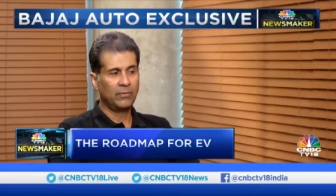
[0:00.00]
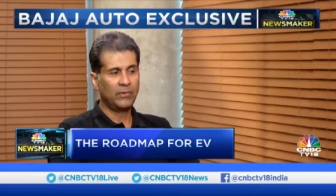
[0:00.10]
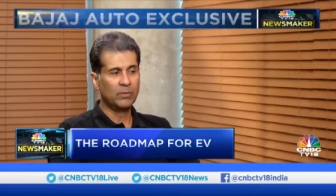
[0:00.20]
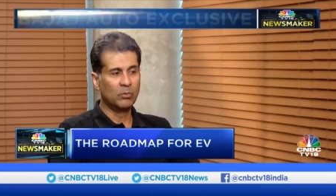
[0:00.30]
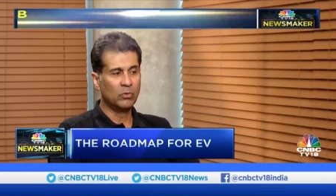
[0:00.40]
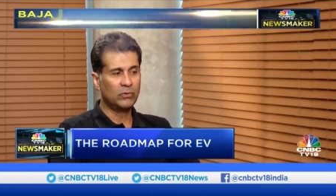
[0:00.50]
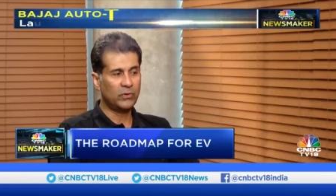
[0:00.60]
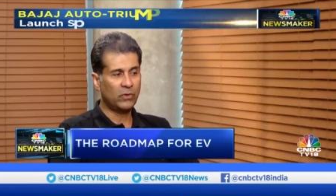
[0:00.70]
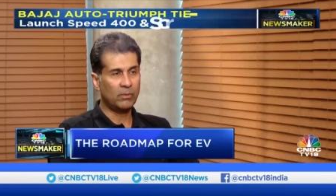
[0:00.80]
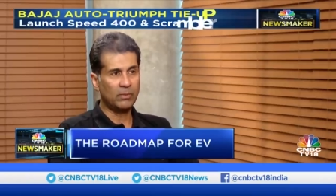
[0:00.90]
if he
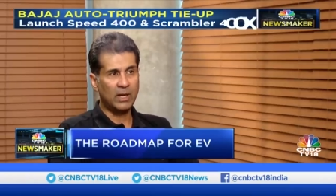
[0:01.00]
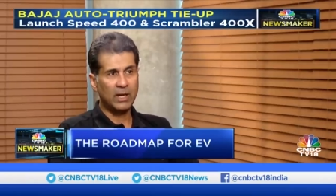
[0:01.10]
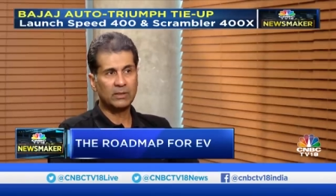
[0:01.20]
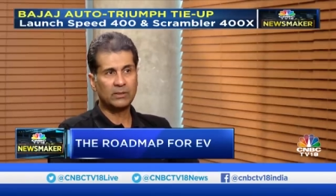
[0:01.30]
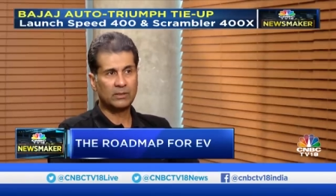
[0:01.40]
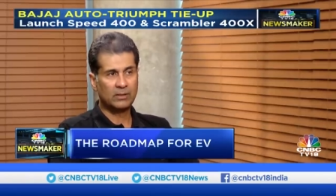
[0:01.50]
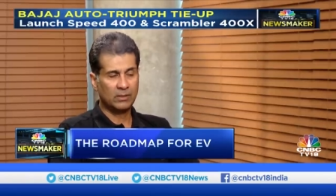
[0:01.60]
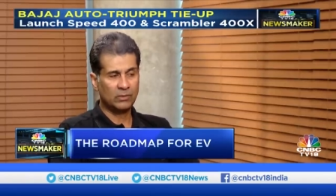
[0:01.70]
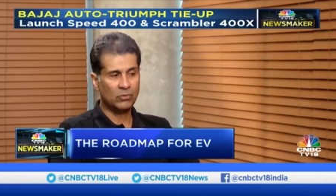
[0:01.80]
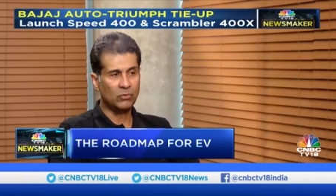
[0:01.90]
moves from ICE
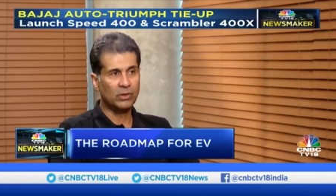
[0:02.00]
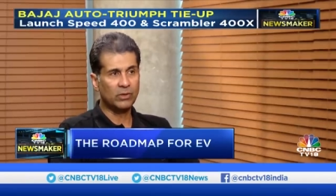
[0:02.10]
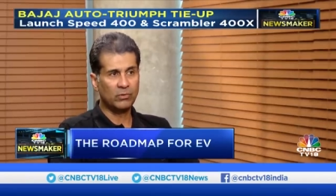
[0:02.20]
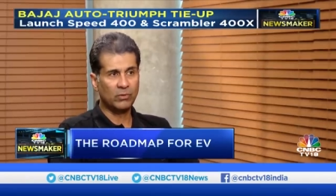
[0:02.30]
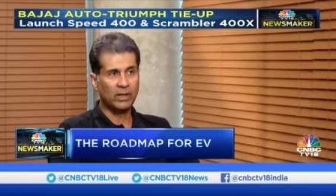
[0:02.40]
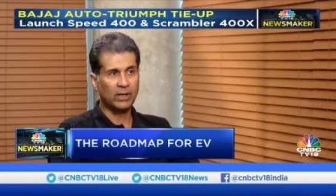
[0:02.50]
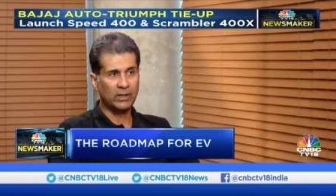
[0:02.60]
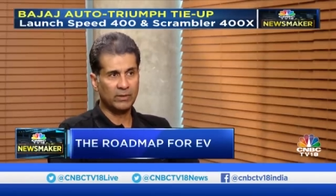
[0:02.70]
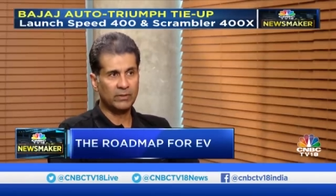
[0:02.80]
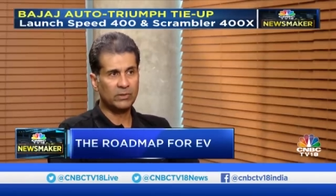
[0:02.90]
scooter to a
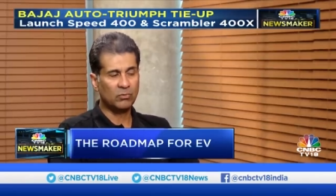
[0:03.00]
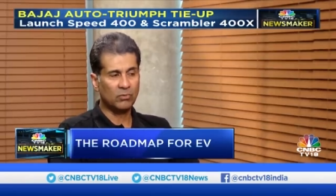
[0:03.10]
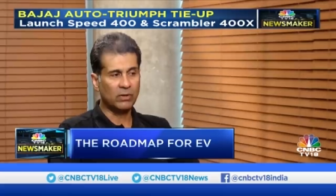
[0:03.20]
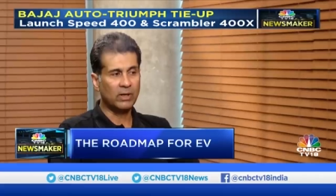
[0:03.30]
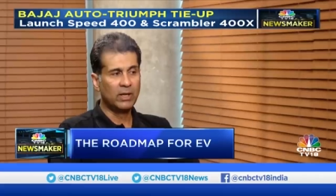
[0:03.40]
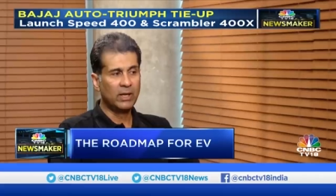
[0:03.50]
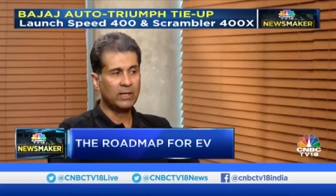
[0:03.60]
EV scooter